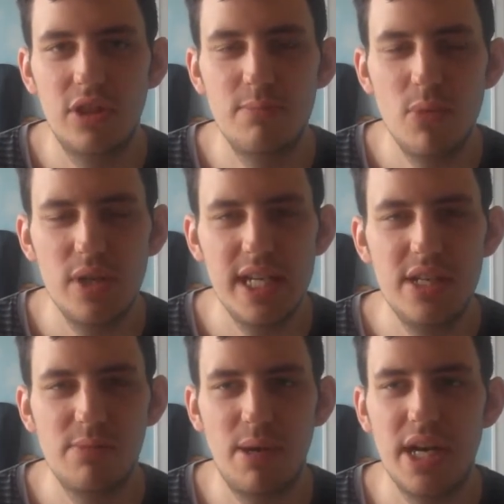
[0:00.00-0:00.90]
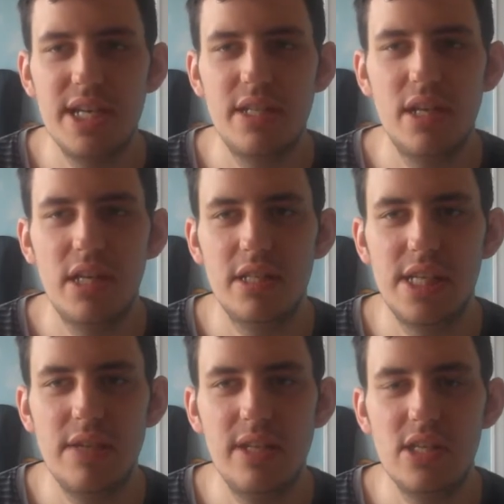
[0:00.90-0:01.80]
the money to buy
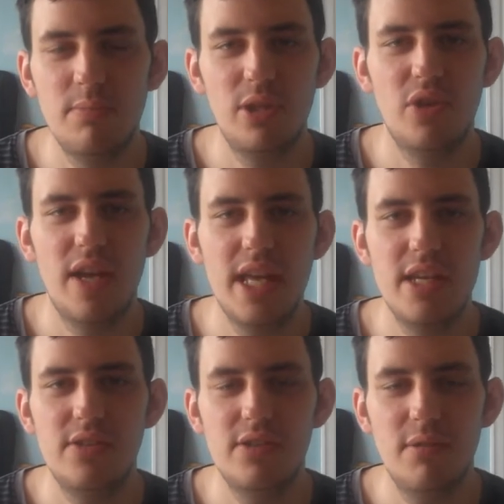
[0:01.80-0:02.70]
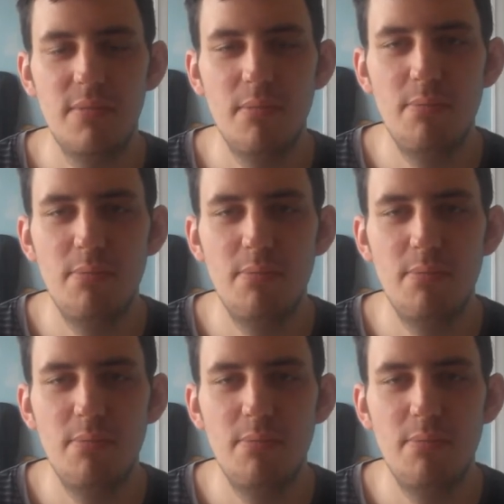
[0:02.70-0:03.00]
DVDs and Blu-rays,